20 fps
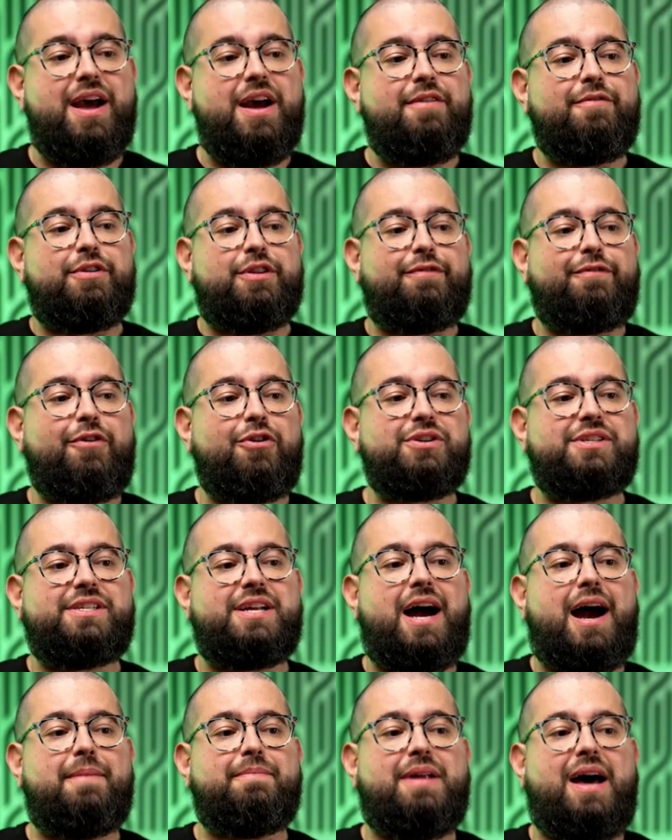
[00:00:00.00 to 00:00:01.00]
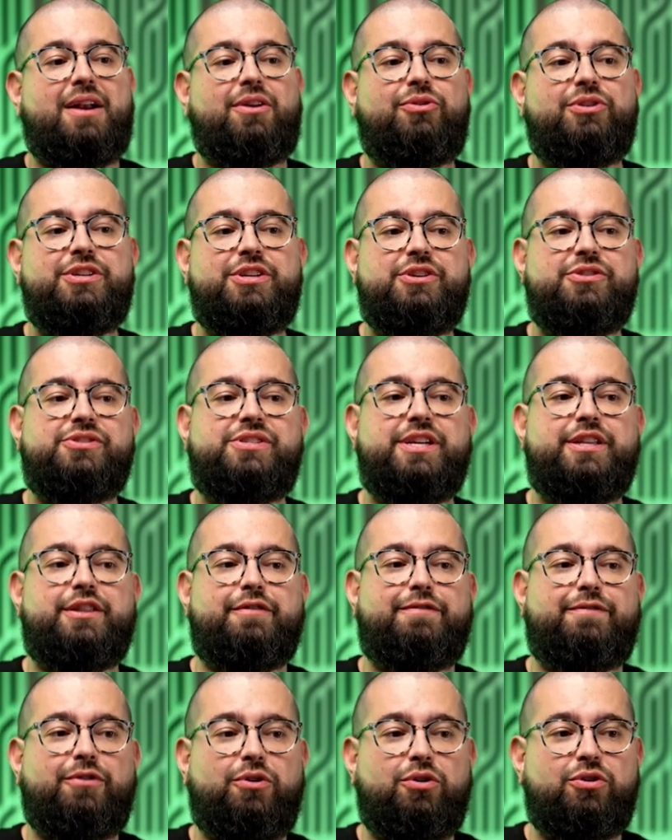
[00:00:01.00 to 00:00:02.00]
For the first time, not only do you see the
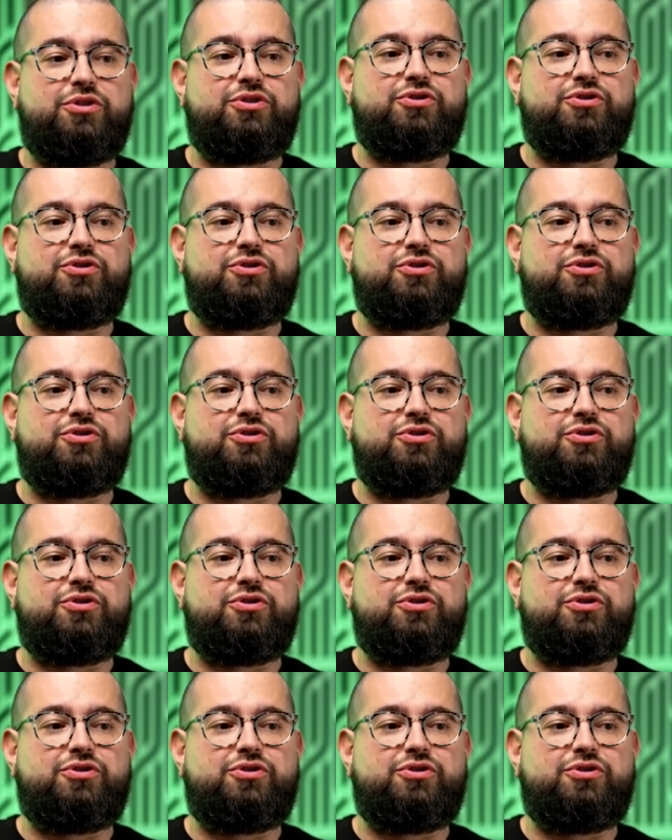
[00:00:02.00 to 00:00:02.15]
full